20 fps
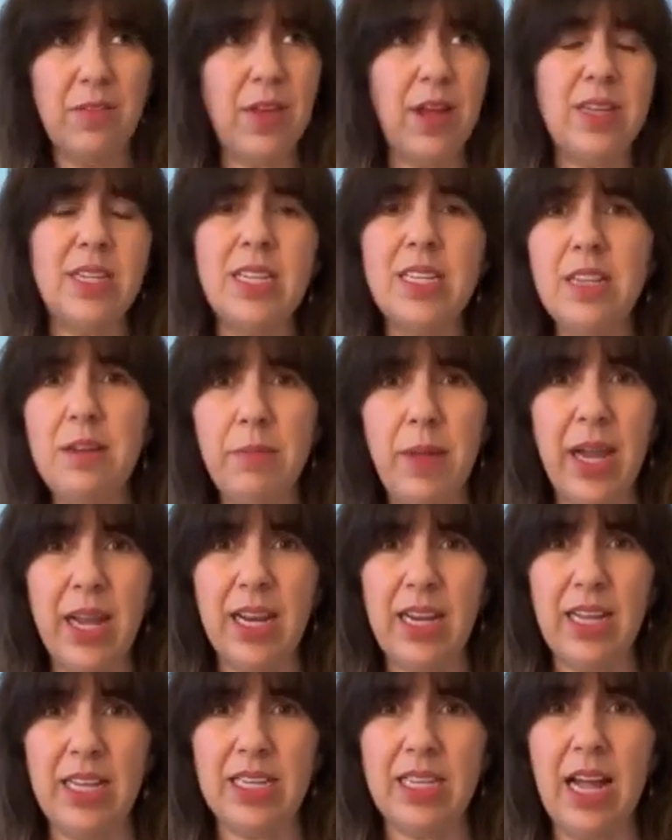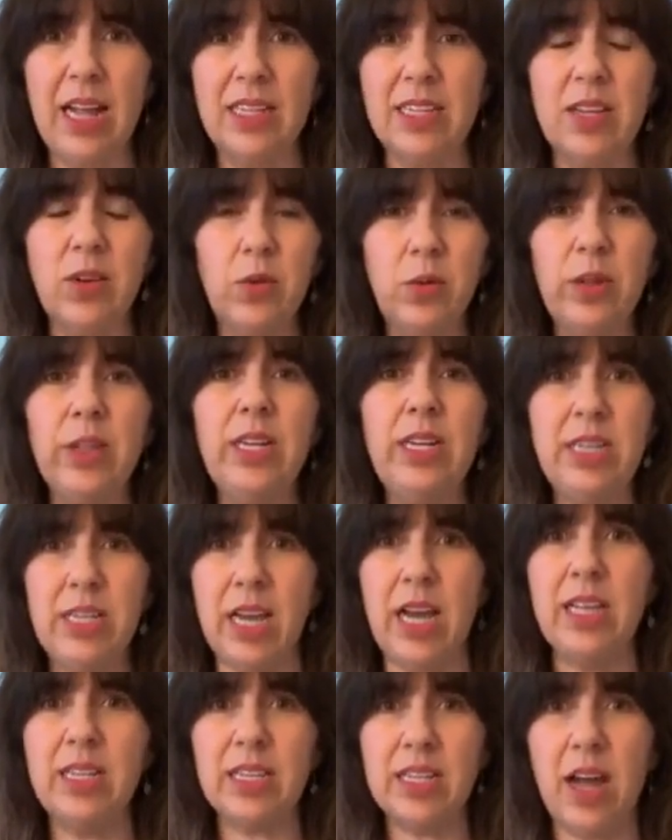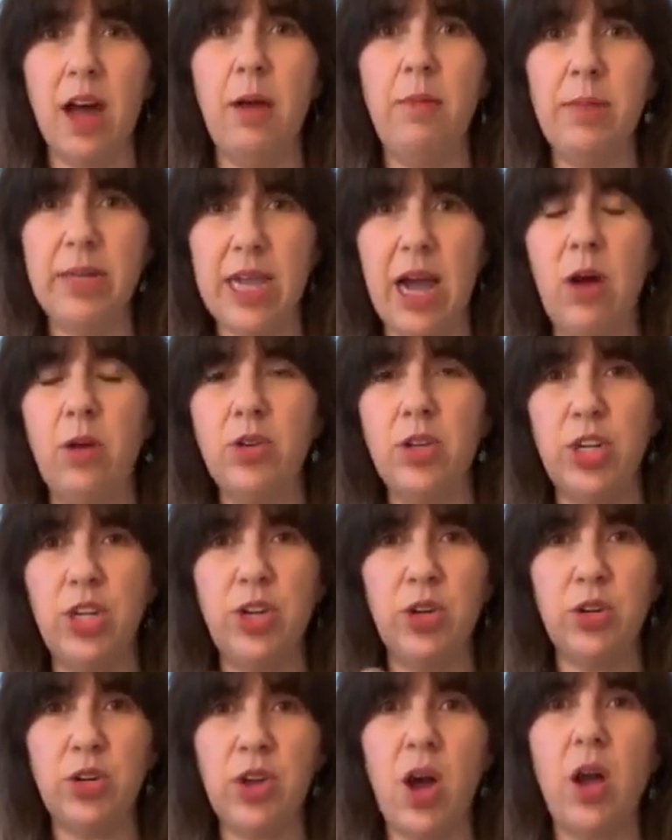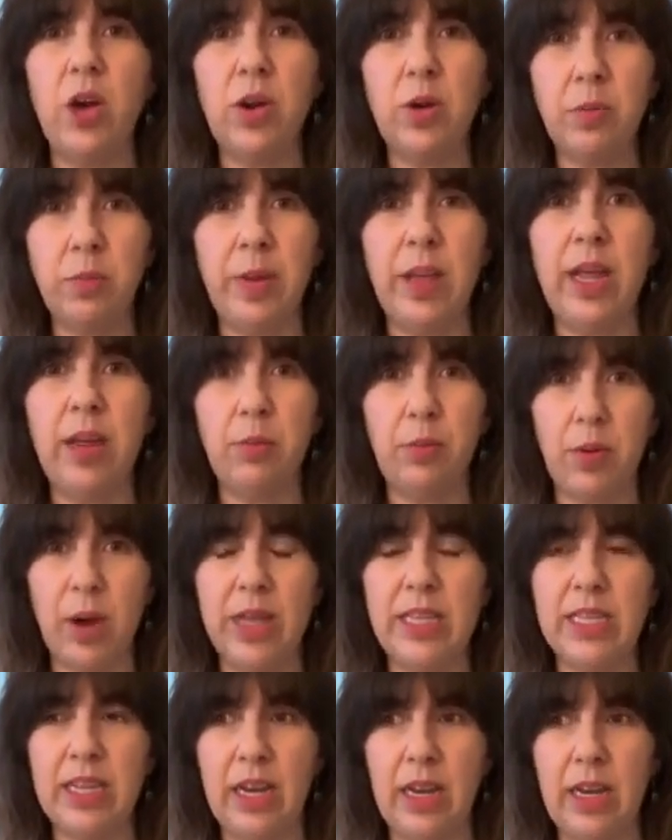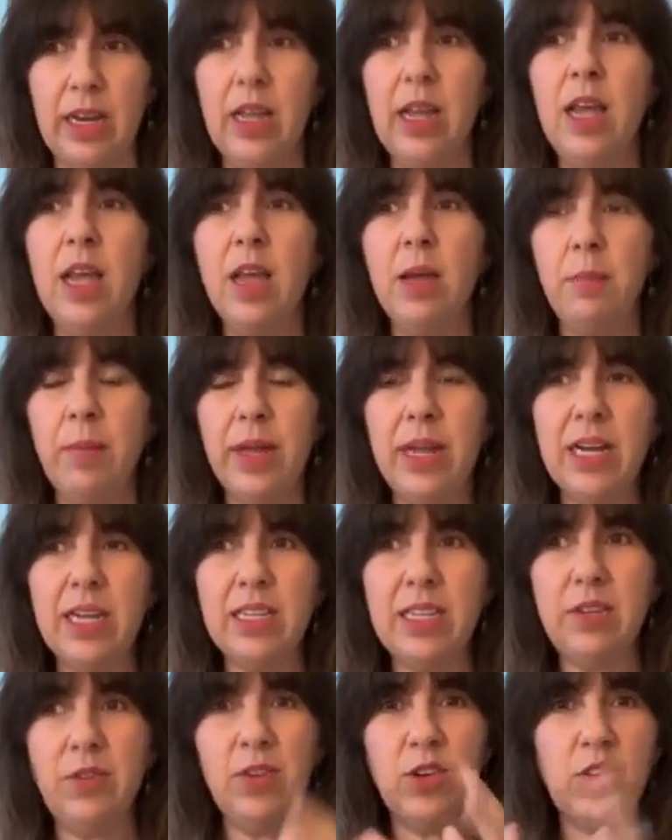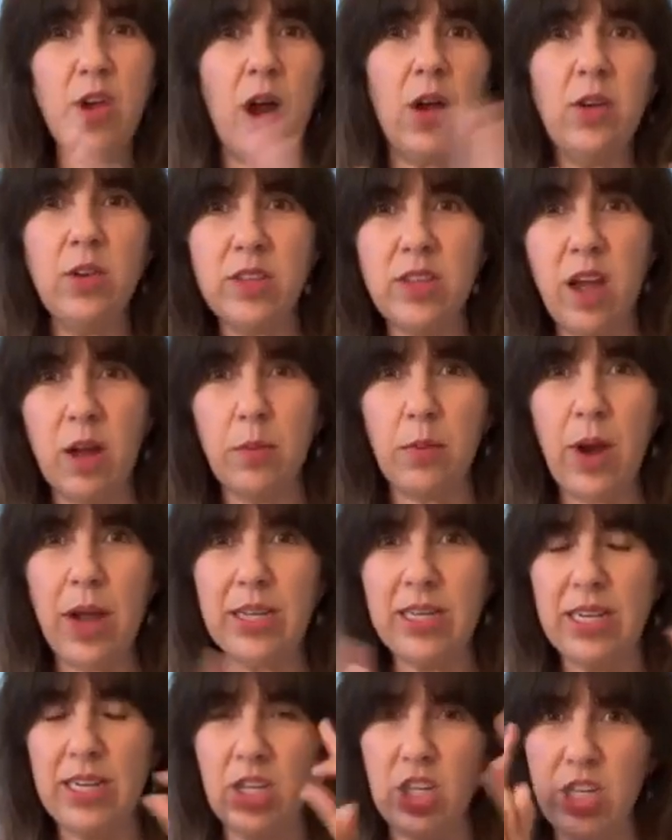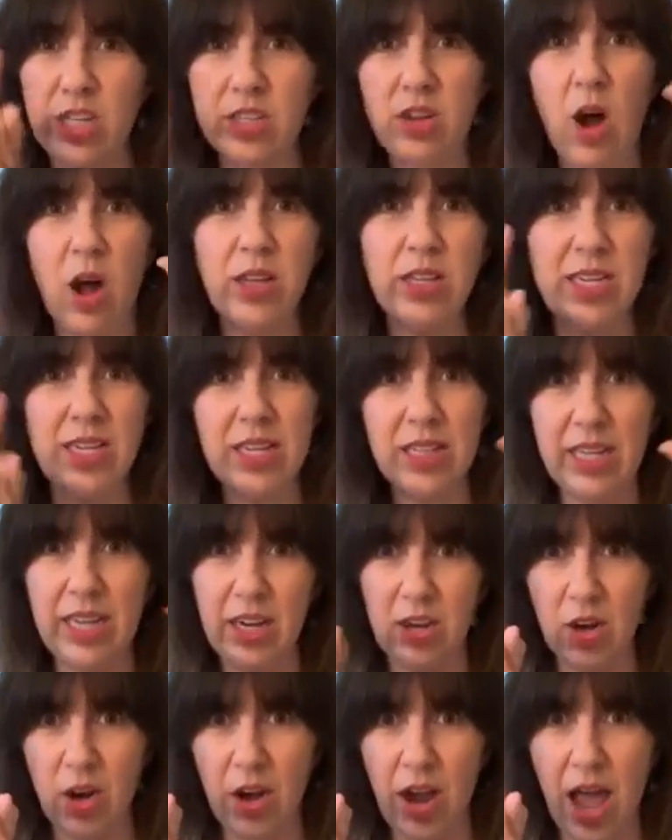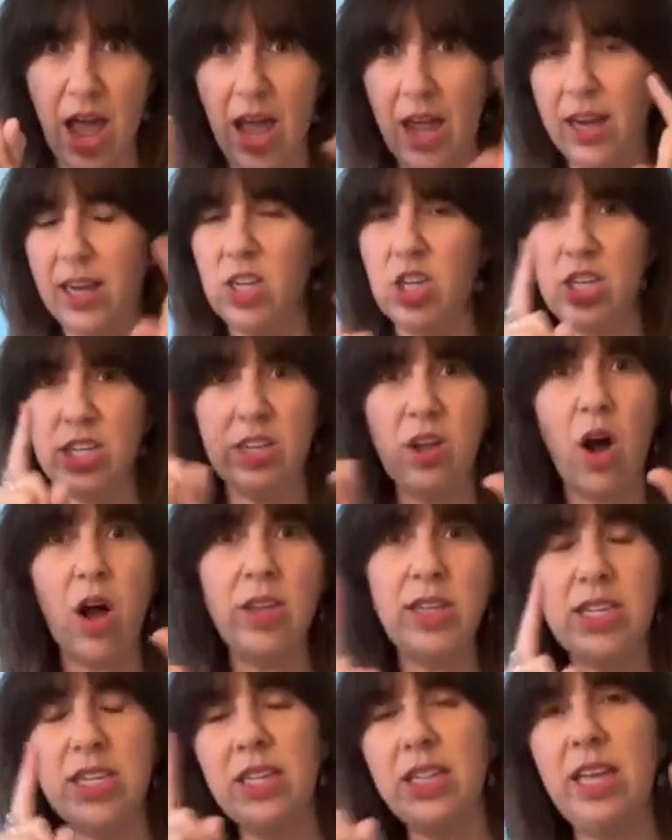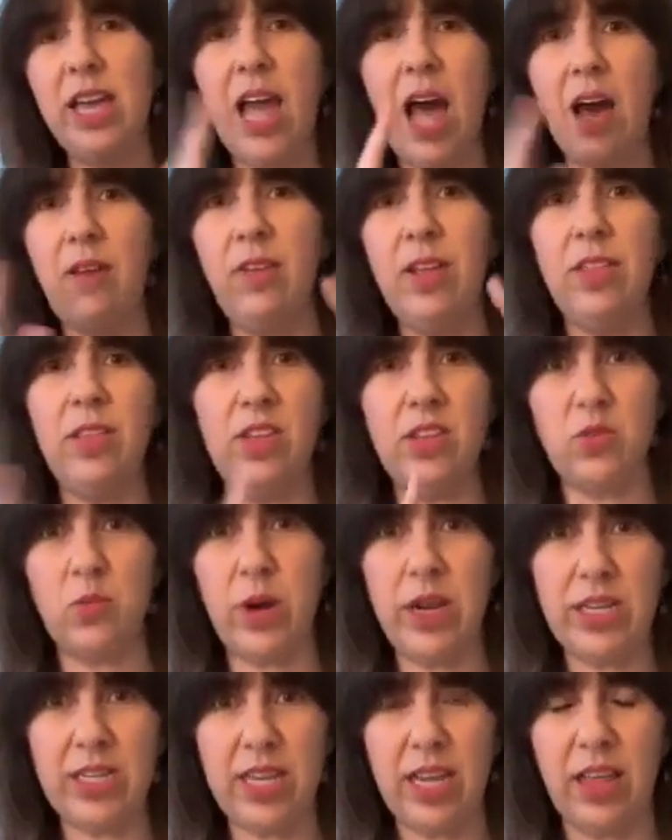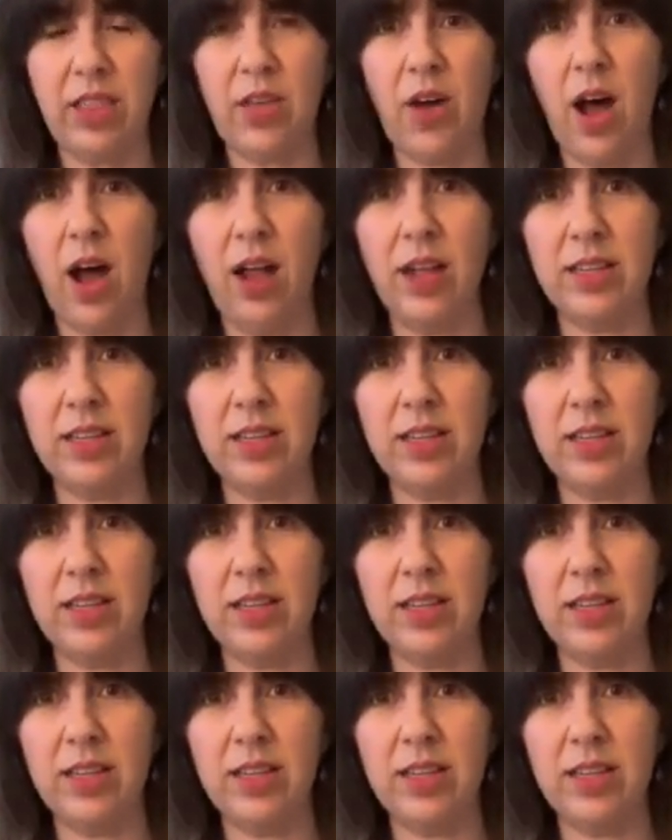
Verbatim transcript: And if that doesn't make any sense, it really does come down to your daughter being present. Because if your daughter's not present, she's constantly in her head and she's constantly having these racing